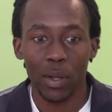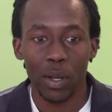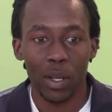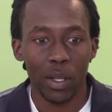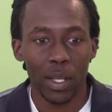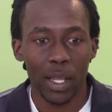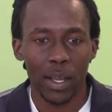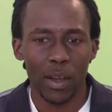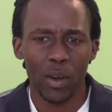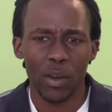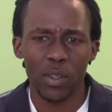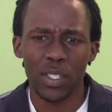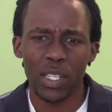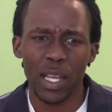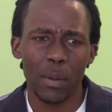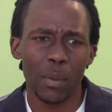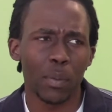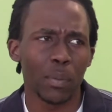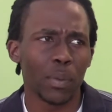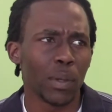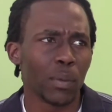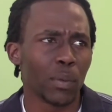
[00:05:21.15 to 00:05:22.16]

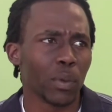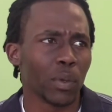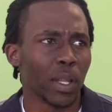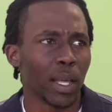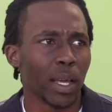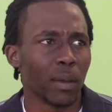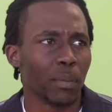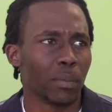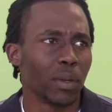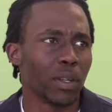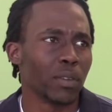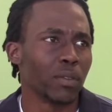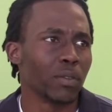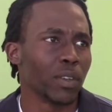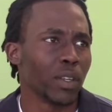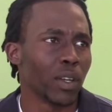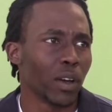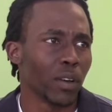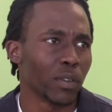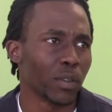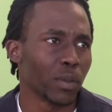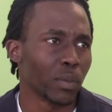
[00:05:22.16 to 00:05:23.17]
of people like
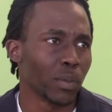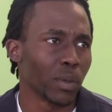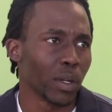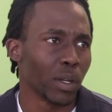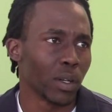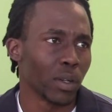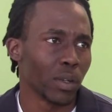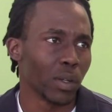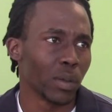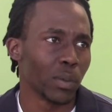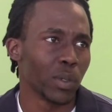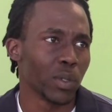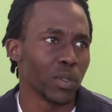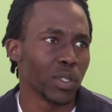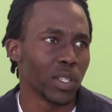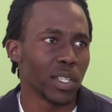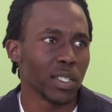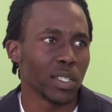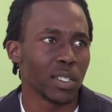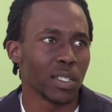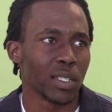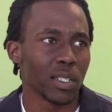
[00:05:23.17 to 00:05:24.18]
benefit off the criminal
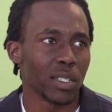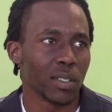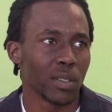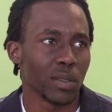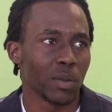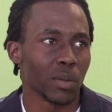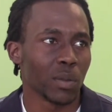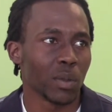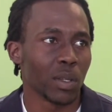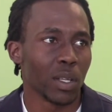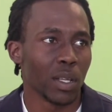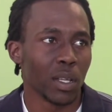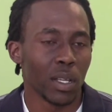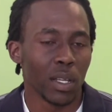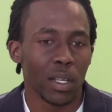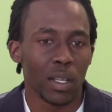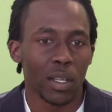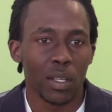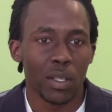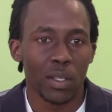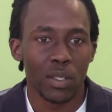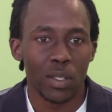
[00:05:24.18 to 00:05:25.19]
justice system.
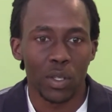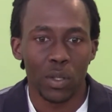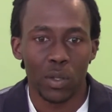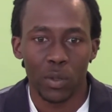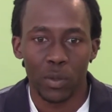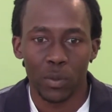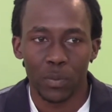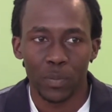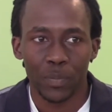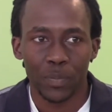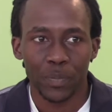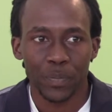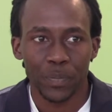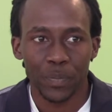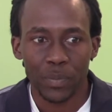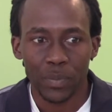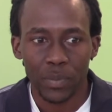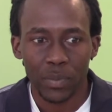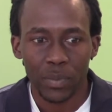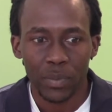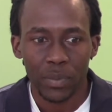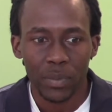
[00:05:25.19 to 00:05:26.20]
So
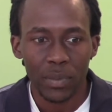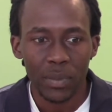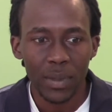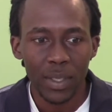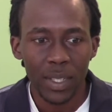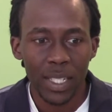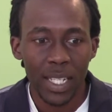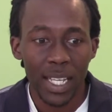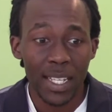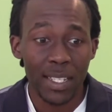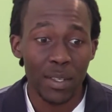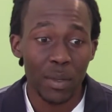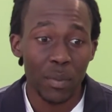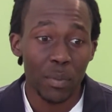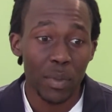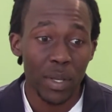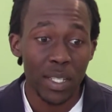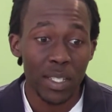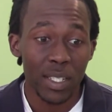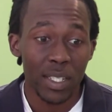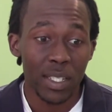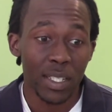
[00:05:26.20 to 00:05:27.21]
it's a
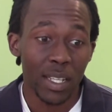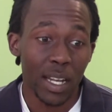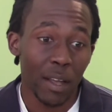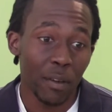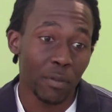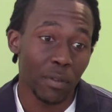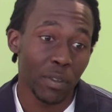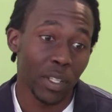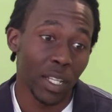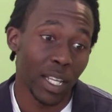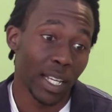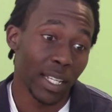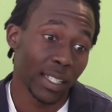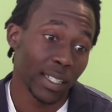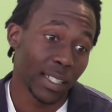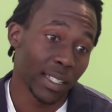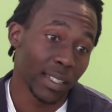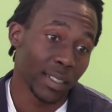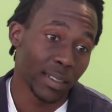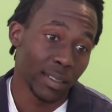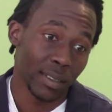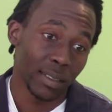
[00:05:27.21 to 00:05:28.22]
business, and I feel like
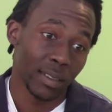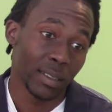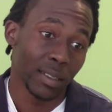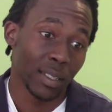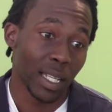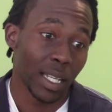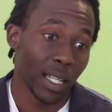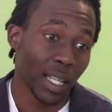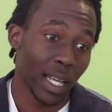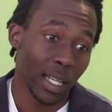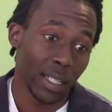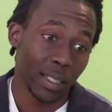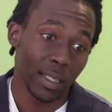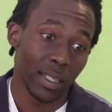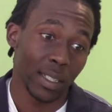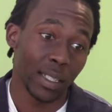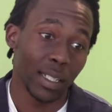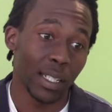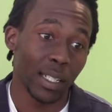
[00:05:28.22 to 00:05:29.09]
they like to